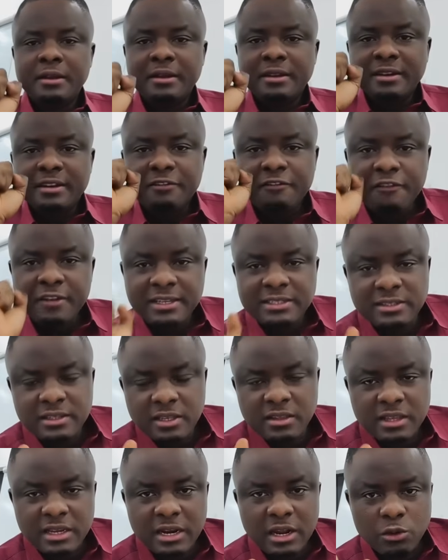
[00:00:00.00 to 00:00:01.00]
The first
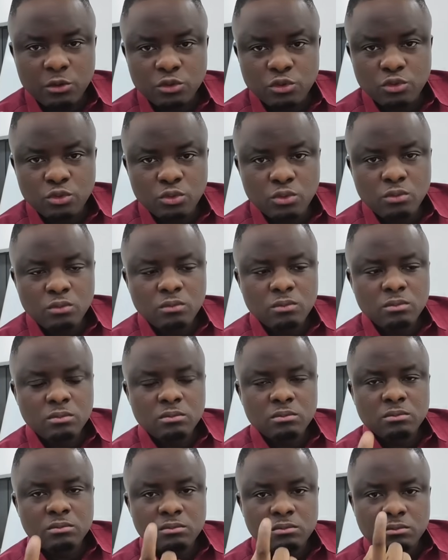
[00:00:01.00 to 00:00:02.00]
thing that I would do
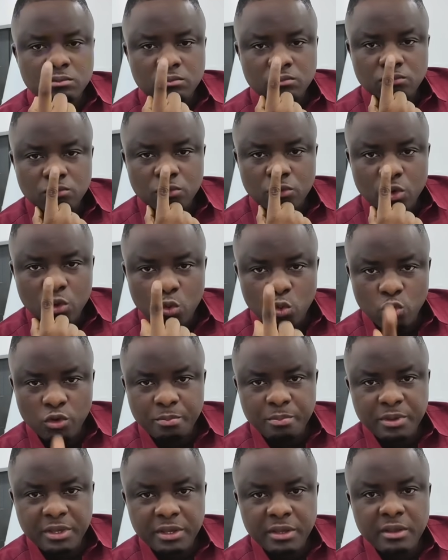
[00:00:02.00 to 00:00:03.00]
would
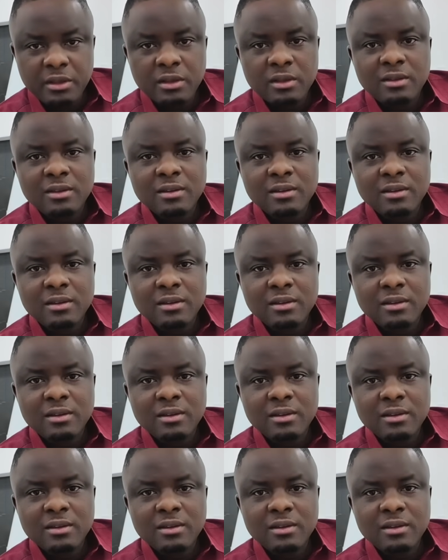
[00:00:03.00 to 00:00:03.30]
be